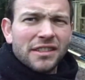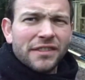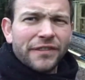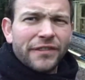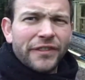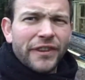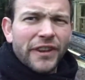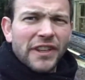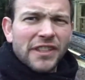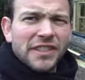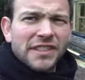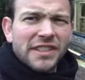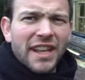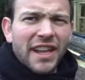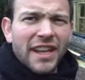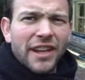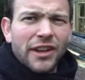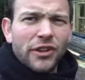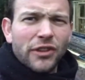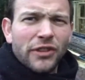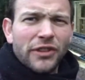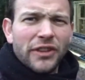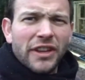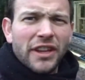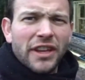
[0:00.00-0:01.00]
First day
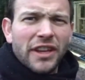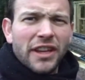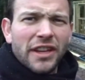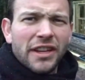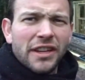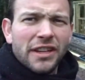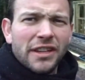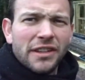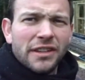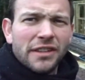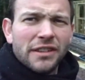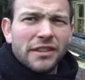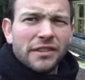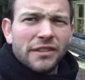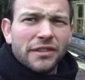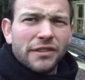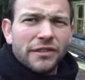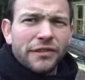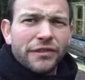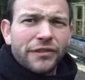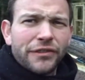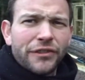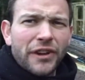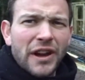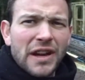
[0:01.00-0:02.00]
on the
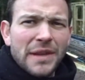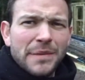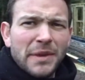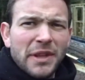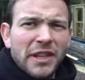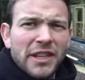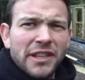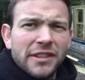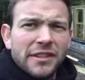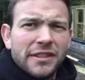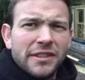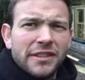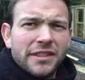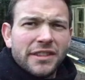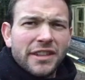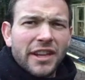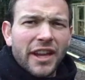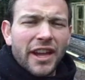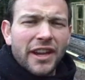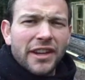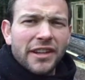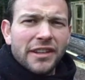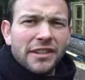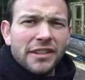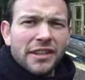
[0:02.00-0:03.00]
framing
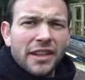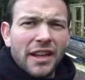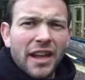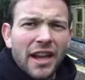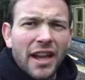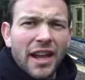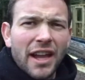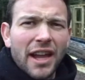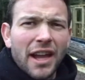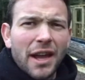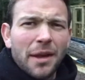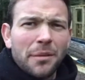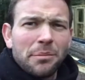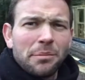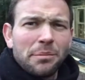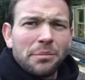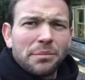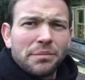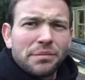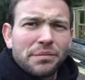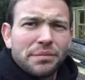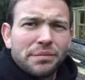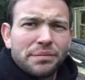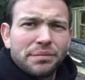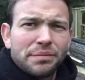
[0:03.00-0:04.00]
done.
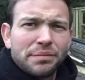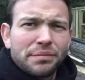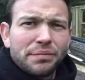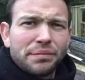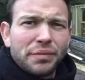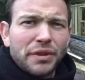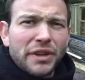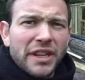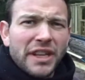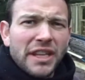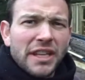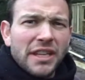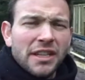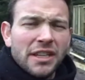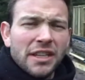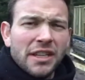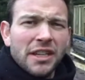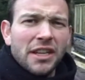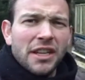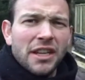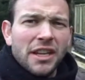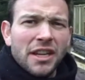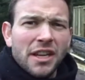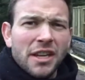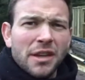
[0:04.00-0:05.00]
Pretty
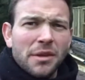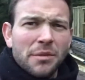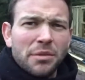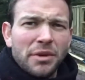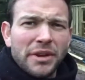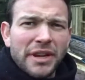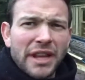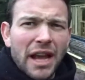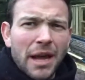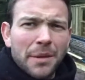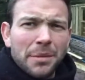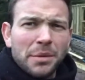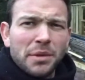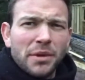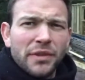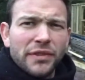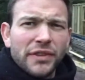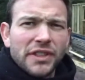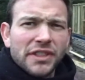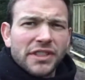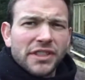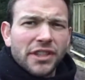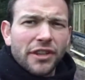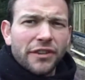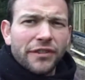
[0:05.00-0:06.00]
happy with
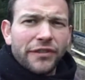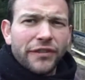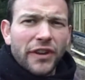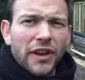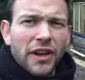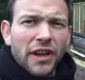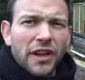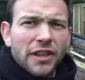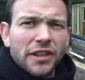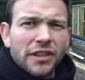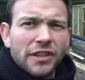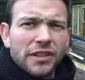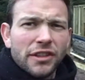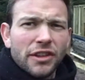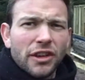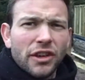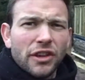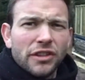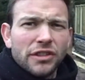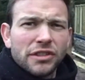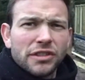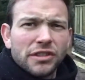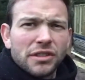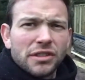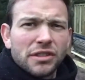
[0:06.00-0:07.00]
it so far.
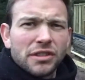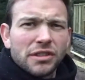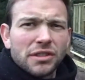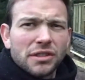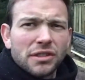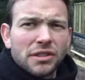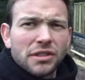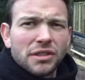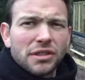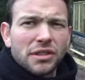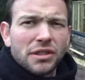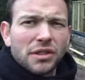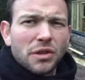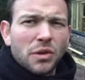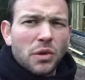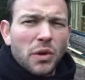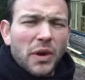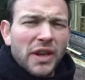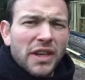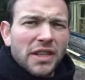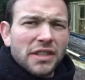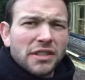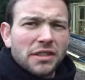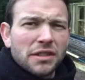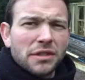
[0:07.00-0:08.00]
Not as
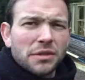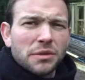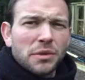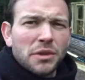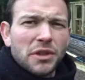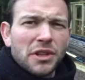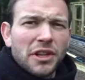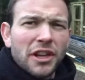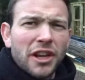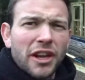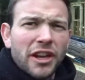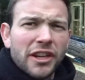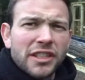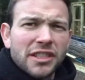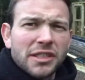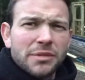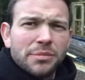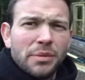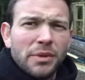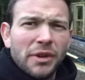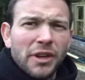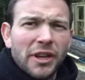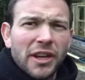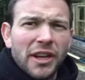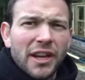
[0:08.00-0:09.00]
quick as I would have
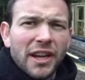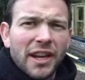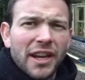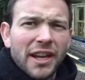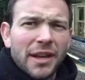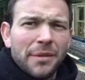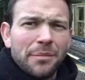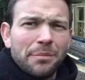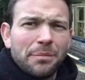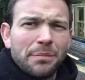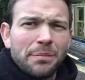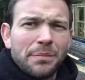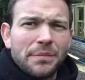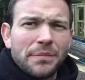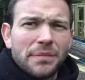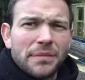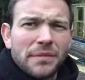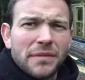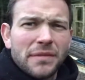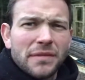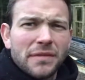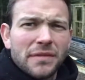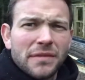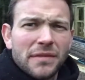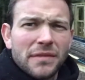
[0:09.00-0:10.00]
liked, but
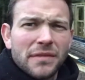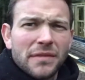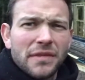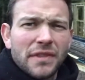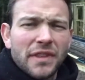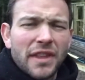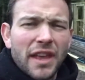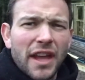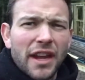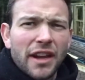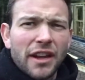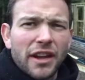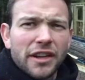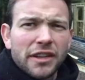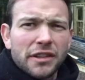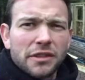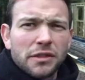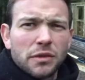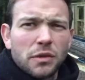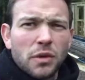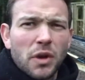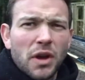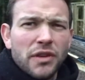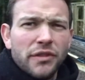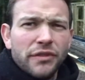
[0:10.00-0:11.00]
then I had a
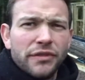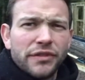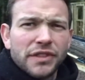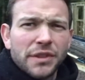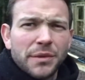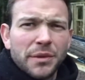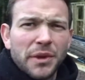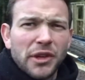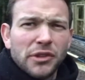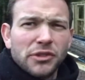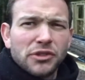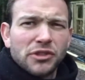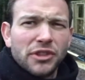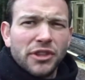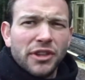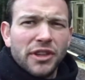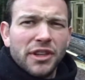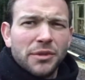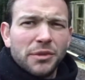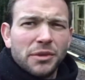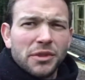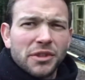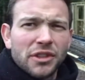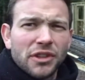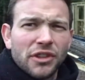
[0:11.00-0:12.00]
quote for someone else doing
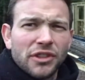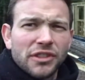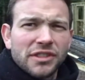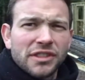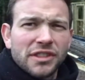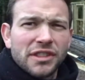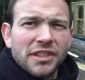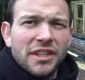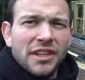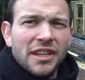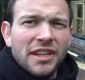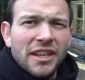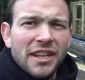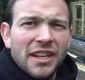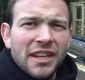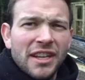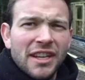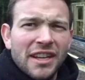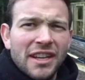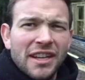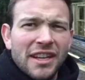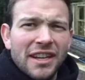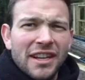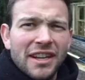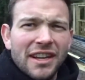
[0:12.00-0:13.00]
it. It would have cost
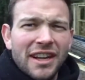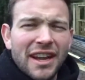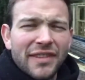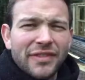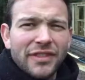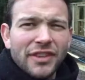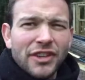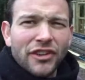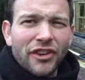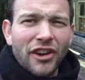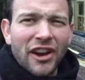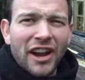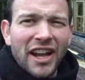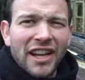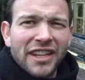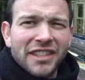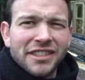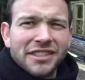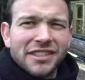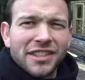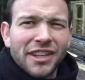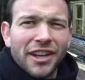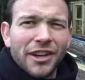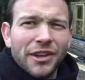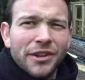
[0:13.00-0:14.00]
11
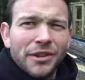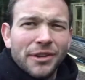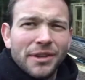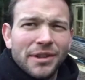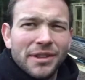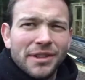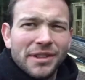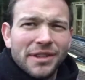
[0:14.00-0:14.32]
grand. So